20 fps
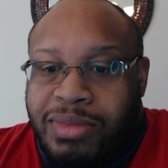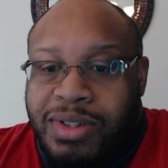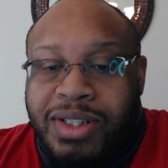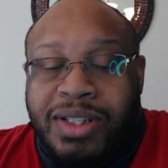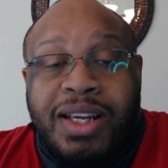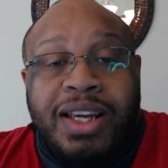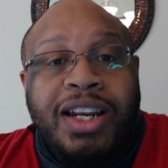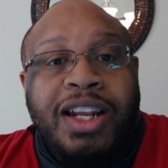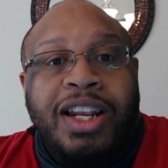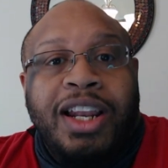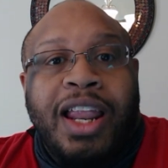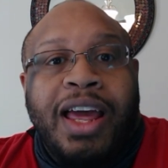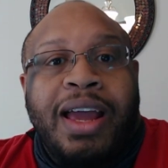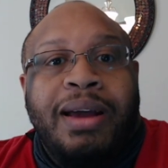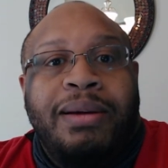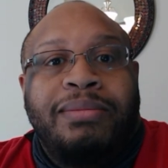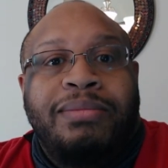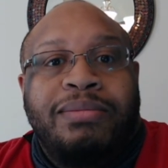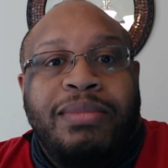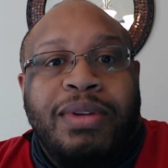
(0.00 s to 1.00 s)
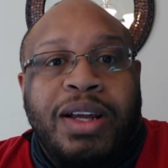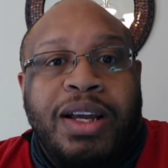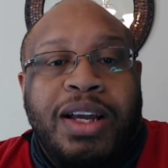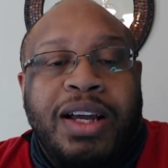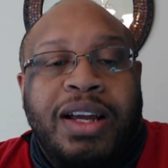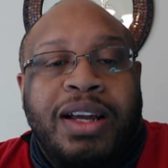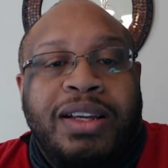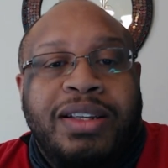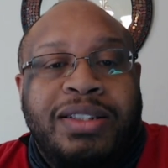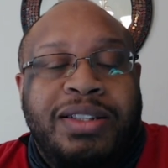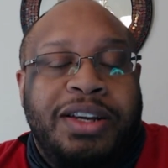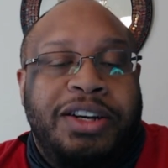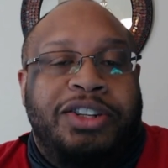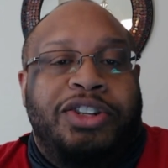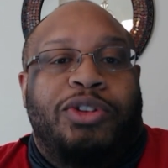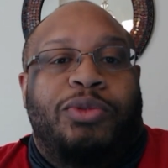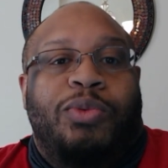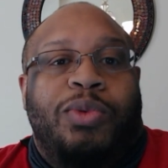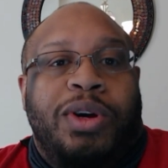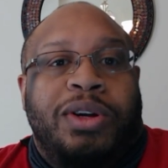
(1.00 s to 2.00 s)
CeeDee Lamb,
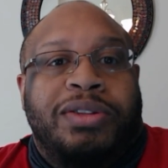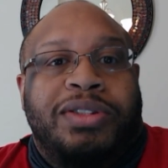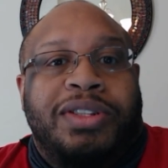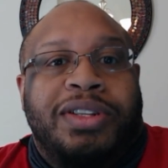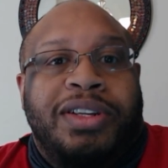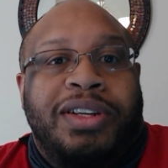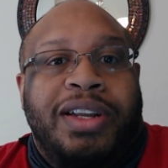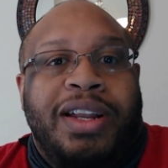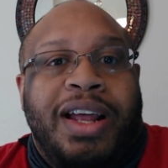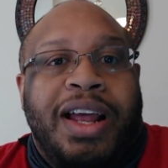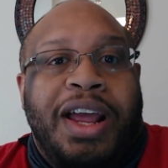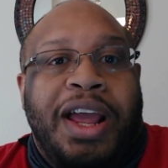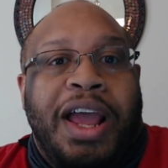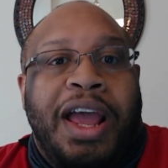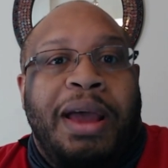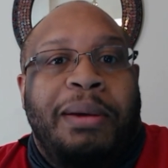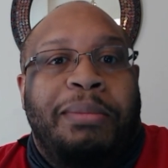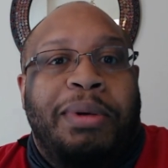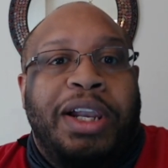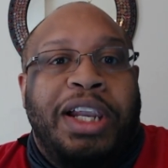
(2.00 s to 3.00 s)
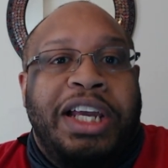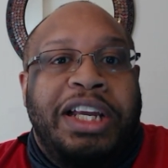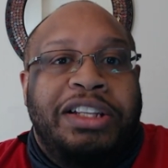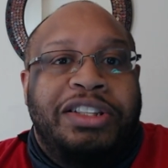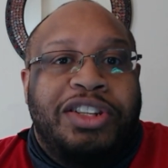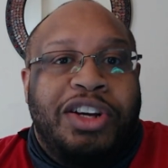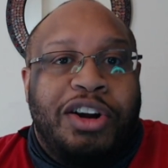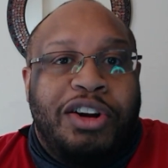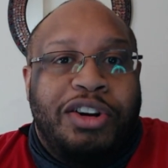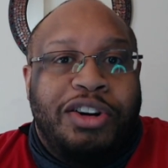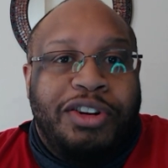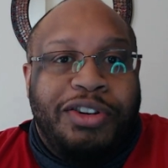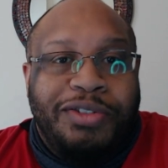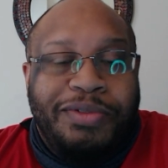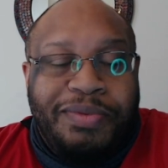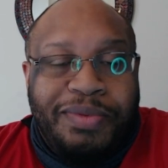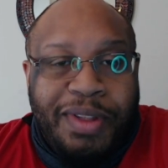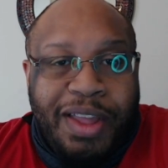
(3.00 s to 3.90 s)
Cedric Wilson, and Malik Turner.